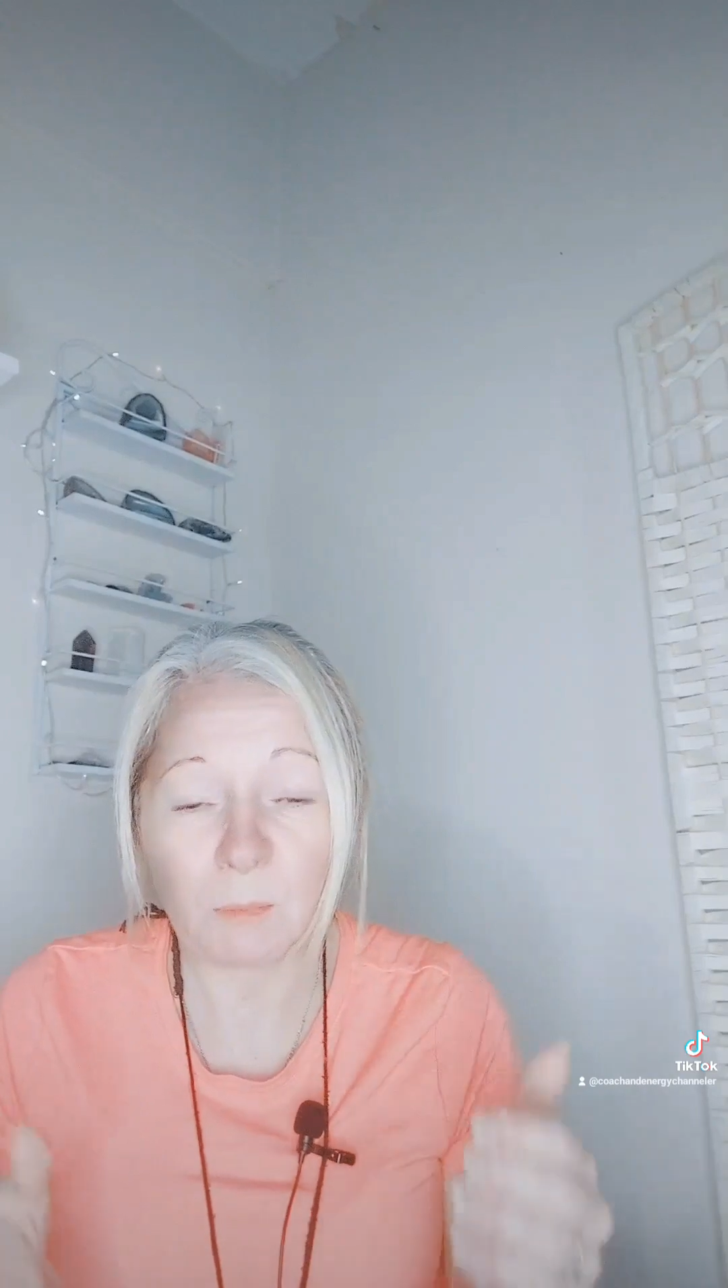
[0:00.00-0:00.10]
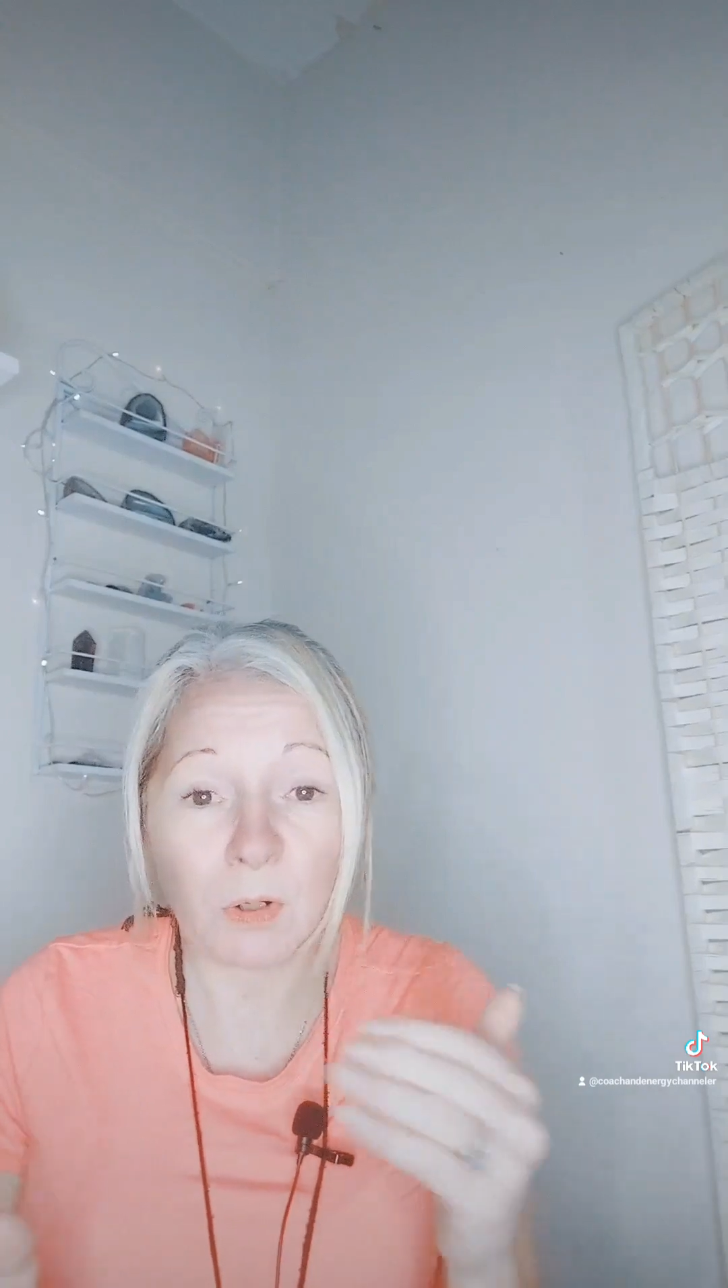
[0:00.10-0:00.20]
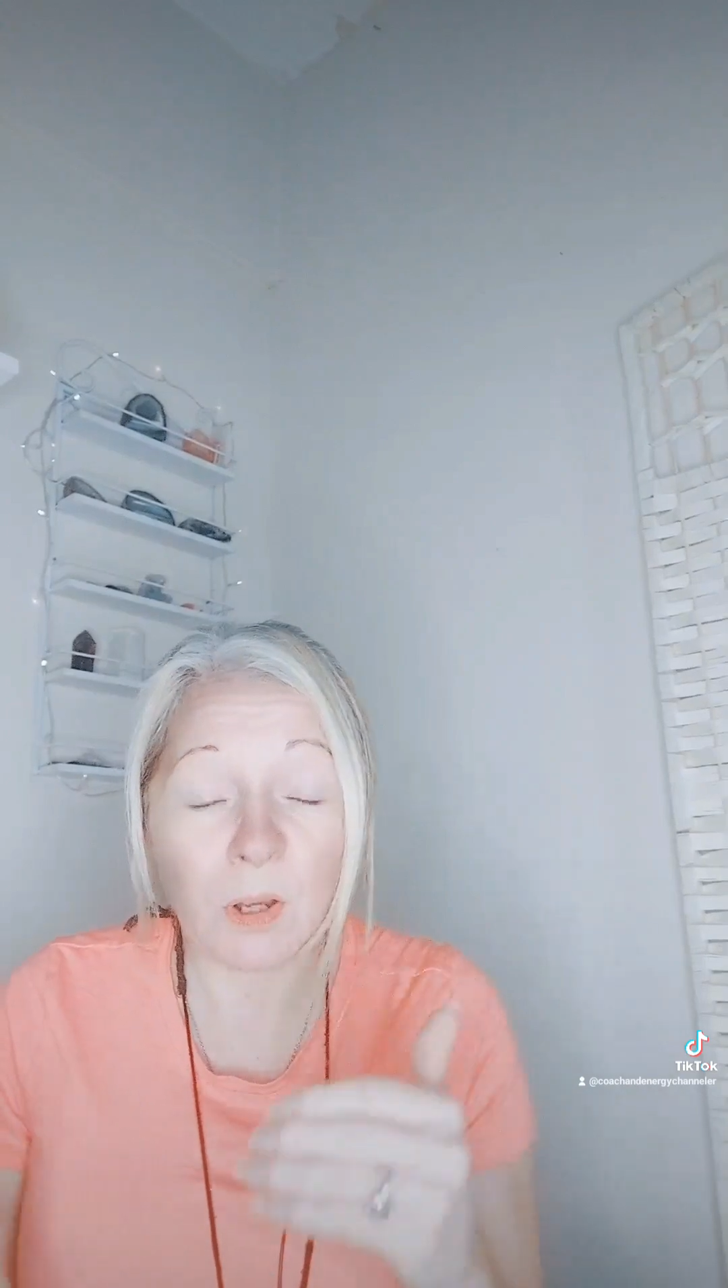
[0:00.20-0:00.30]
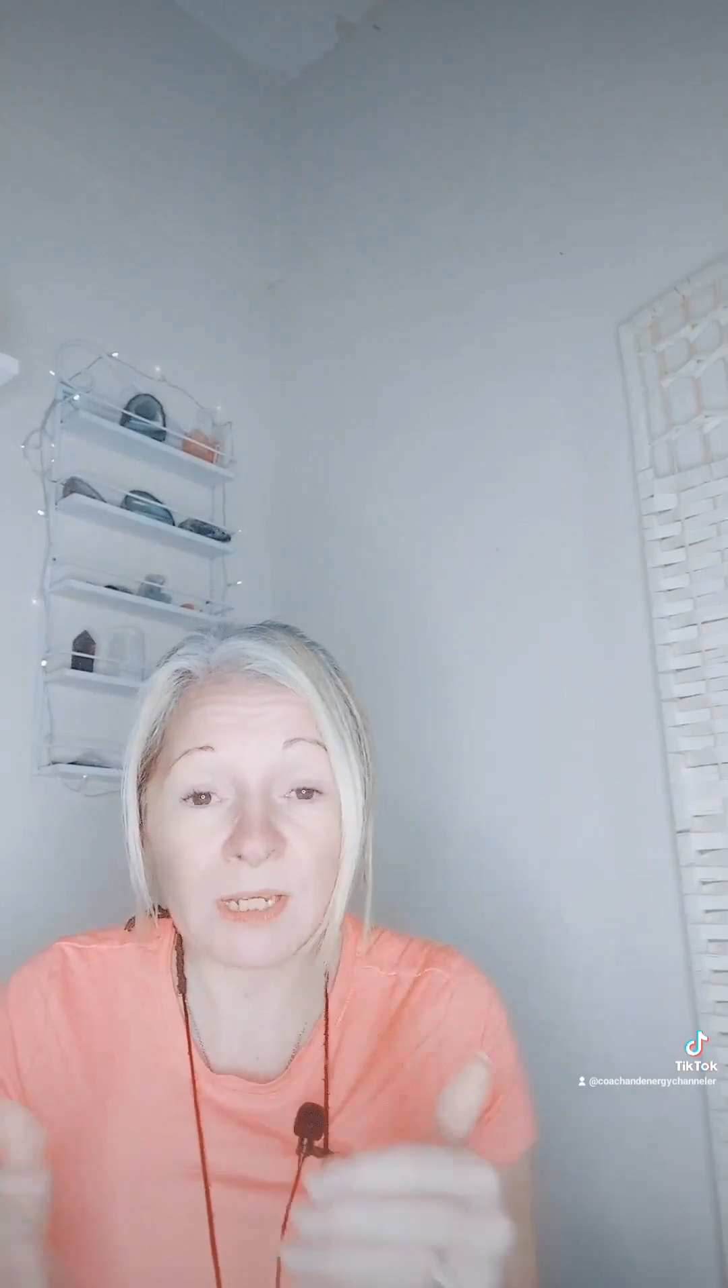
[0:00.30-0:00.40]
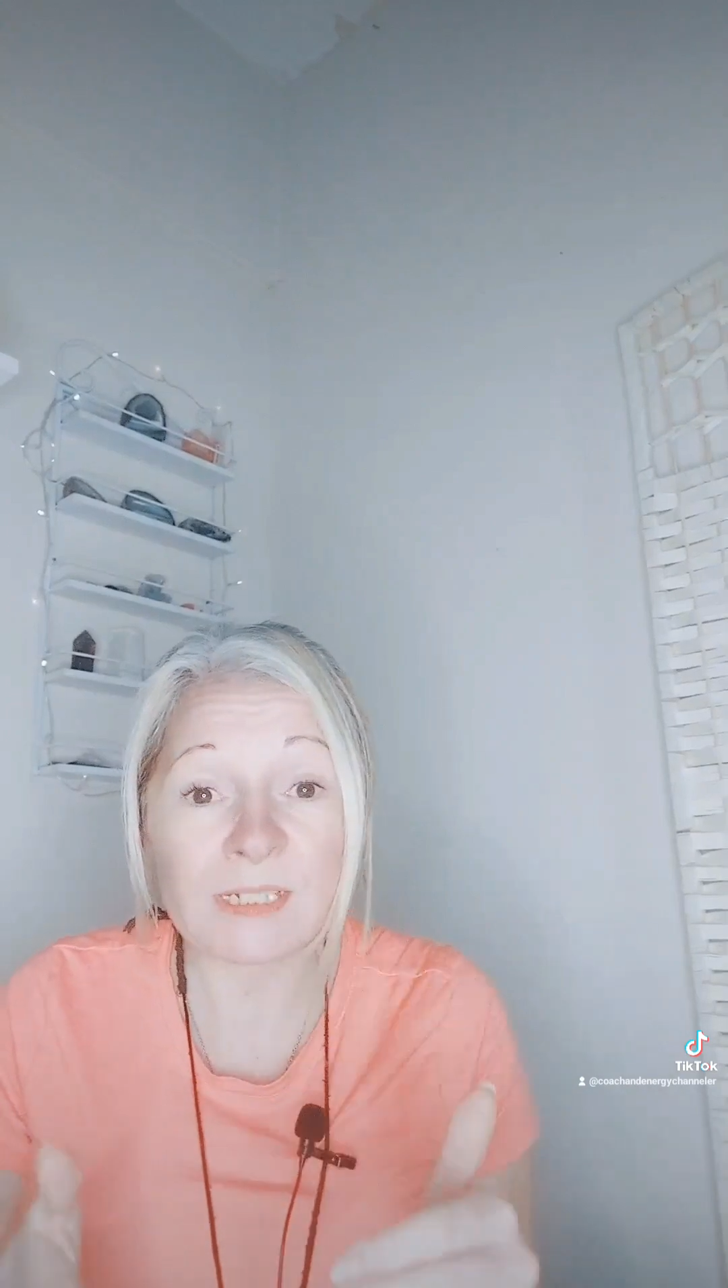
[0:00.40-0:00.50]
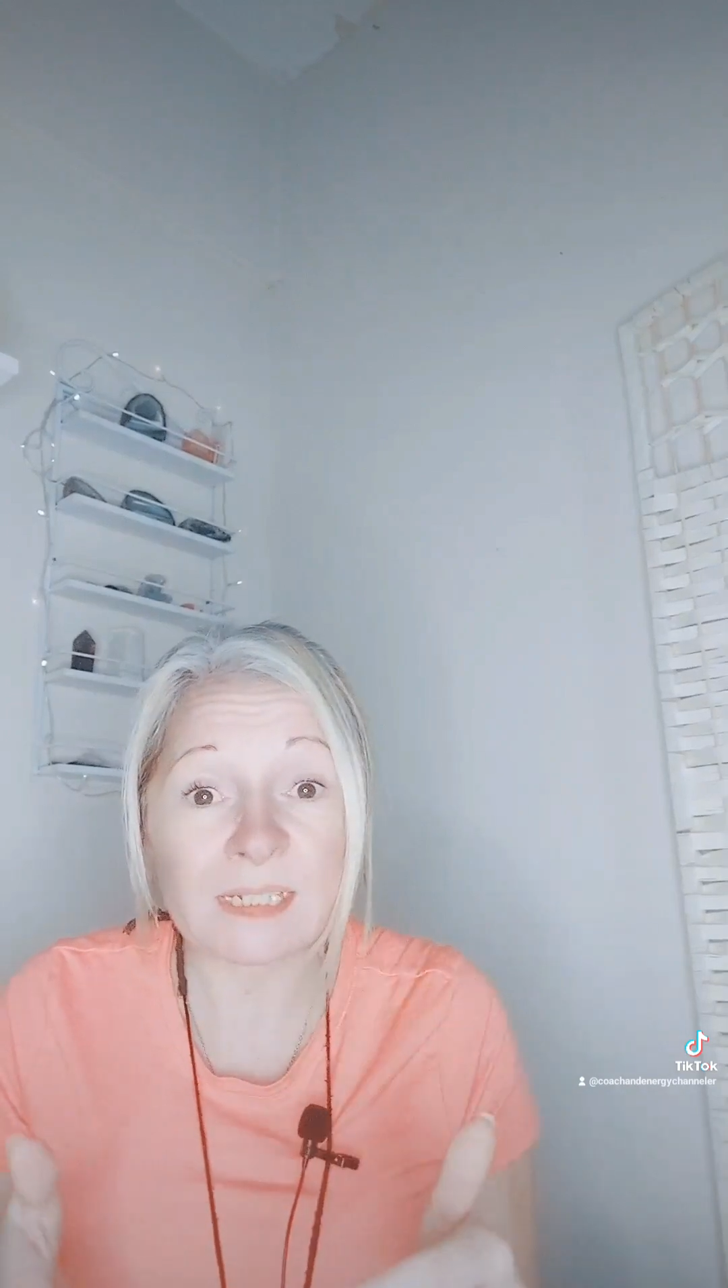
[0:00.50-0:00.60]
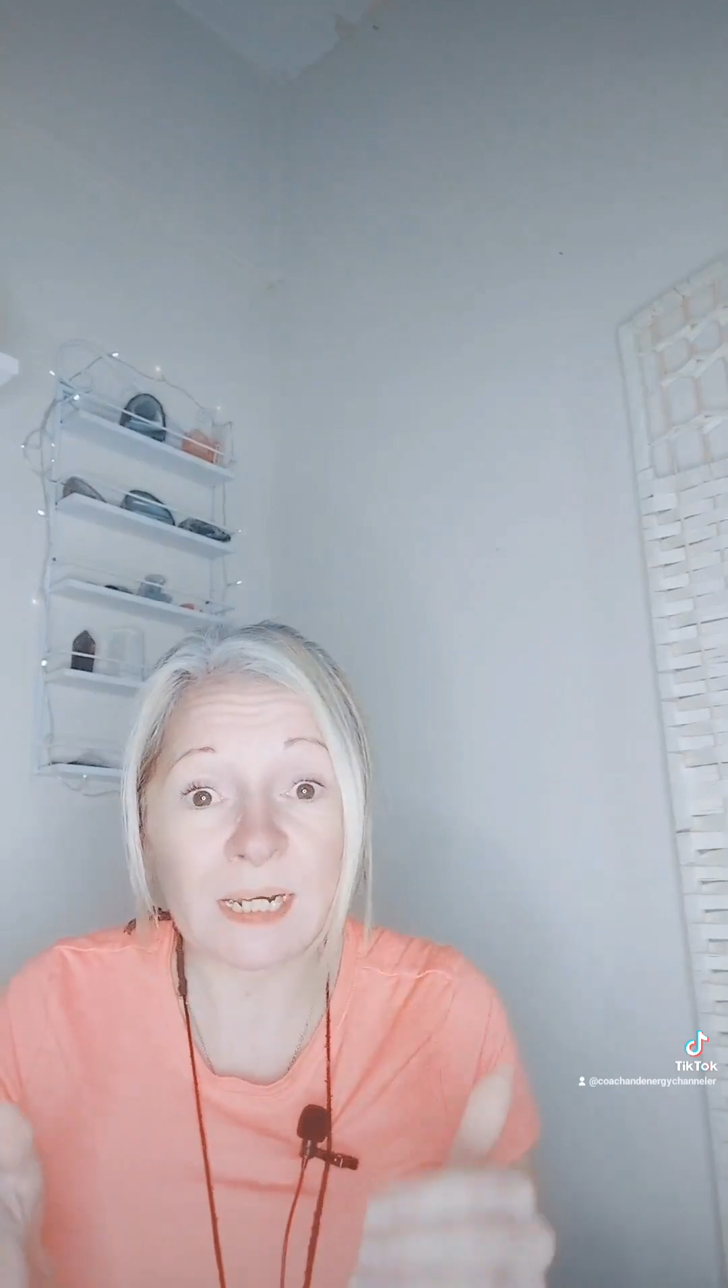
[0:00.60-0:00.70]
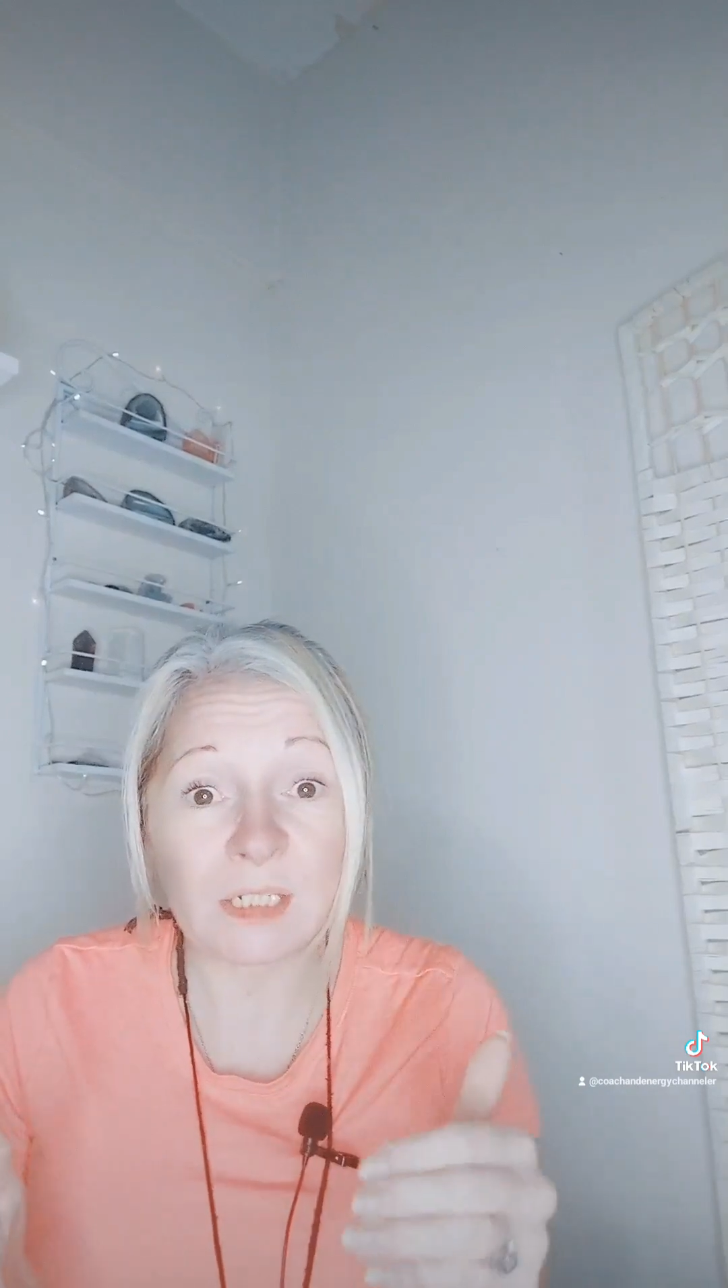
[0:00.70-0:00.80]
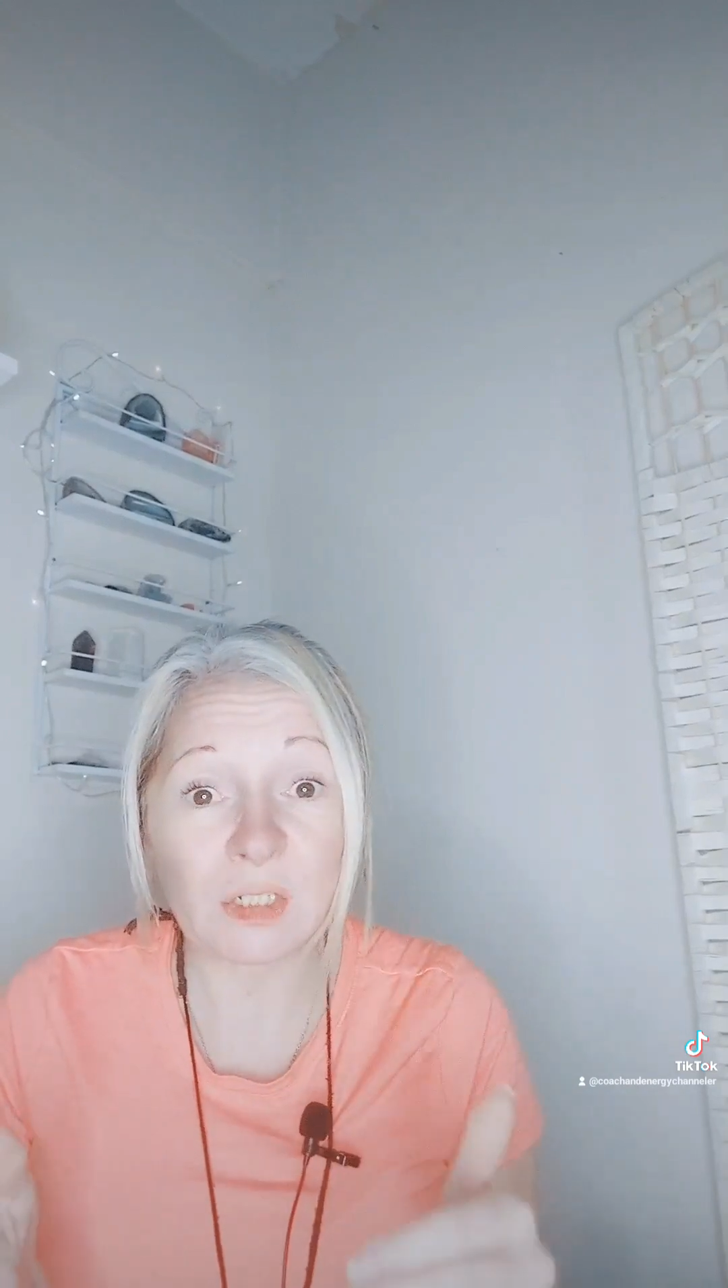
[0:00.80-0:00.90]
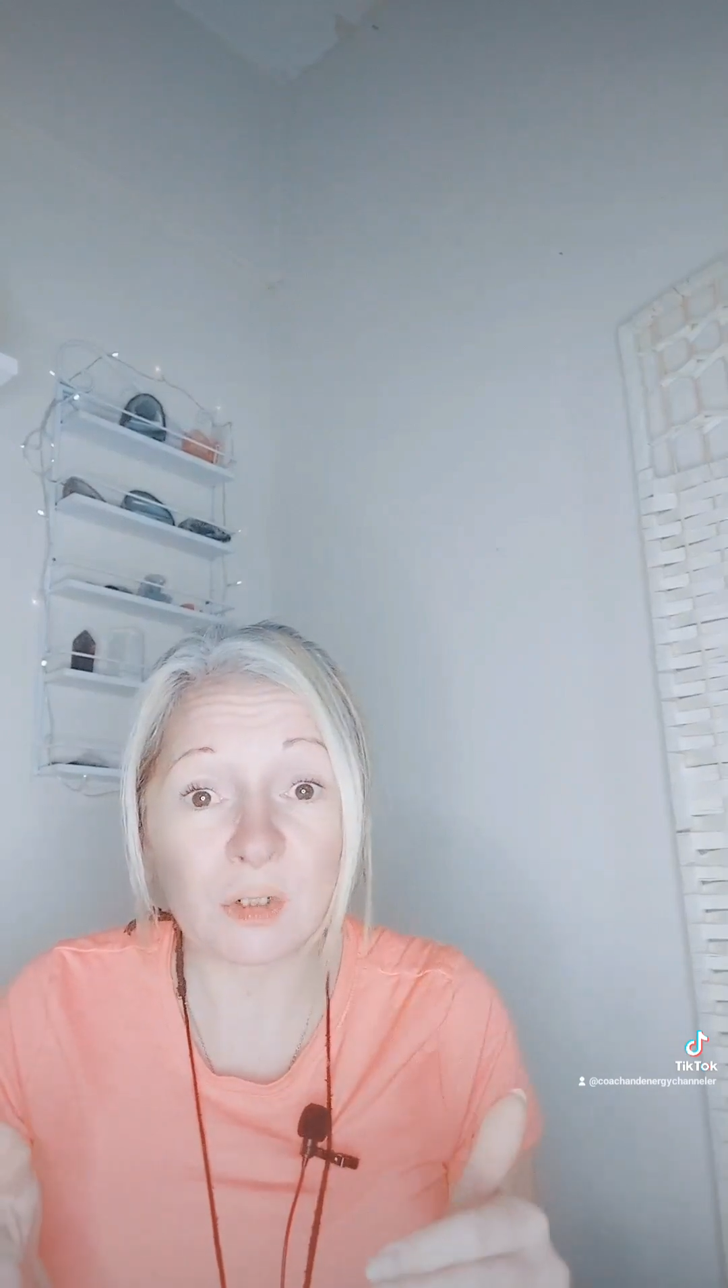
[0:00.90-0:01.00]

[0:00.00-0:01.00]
procrastinate